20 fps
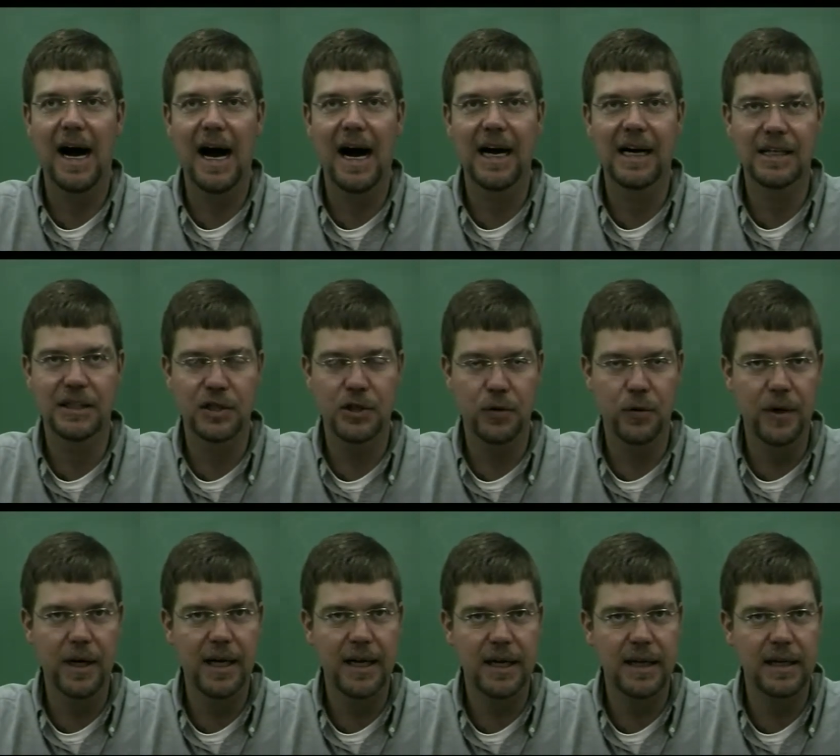I
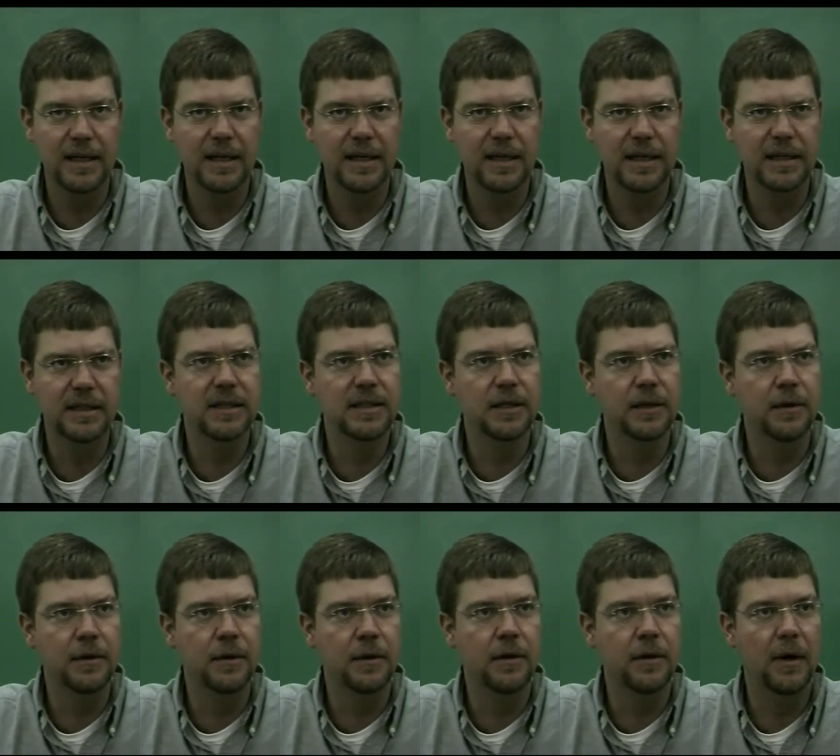enjoyed it
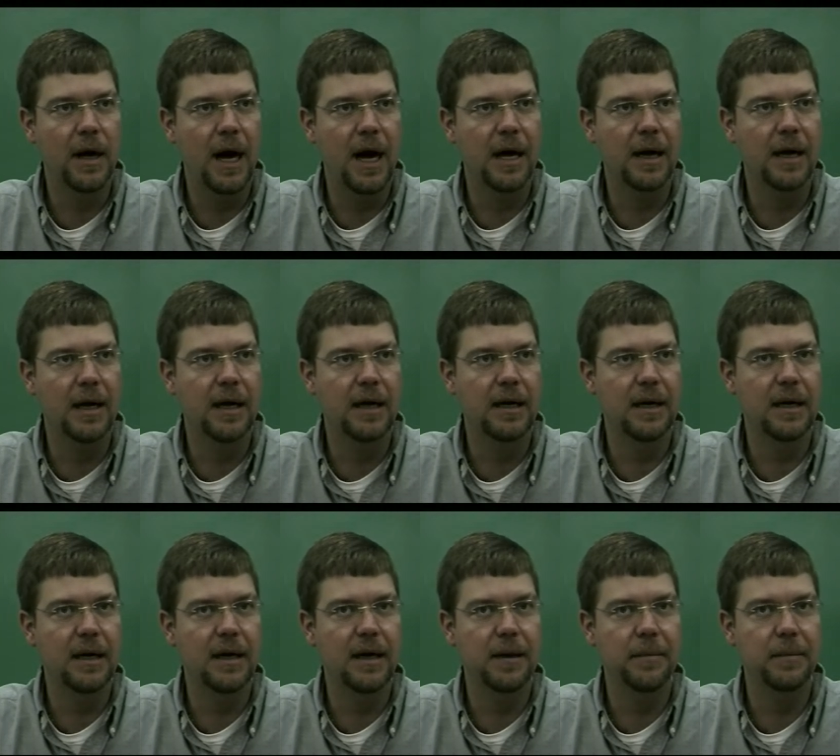until I
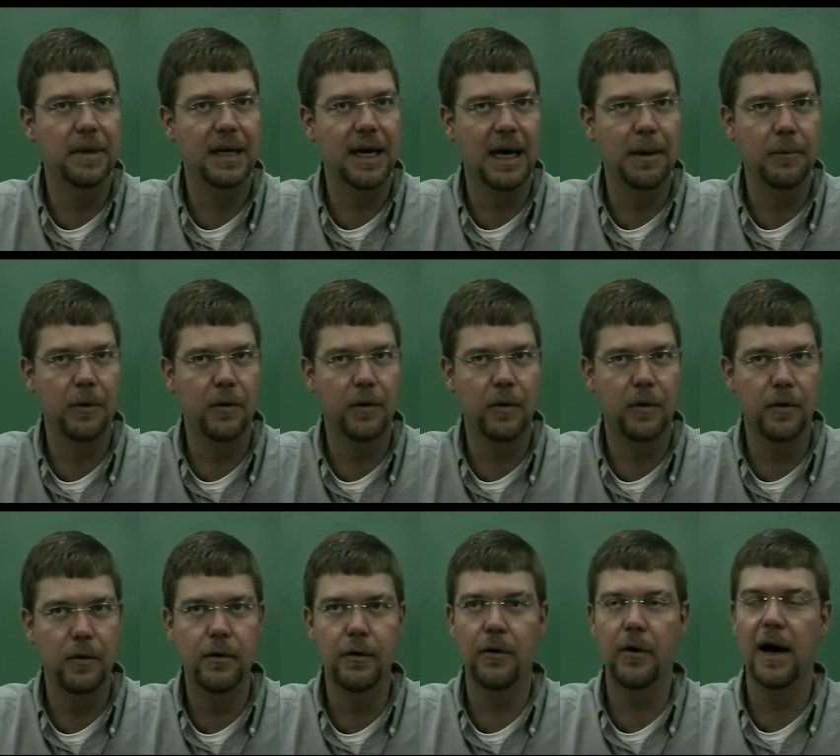uh, became a
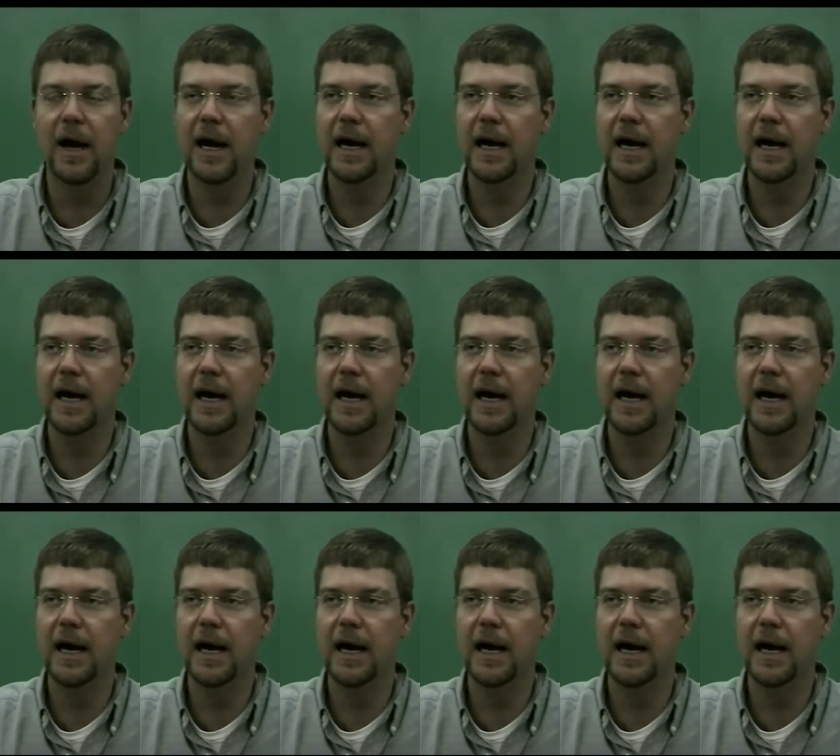recruiter.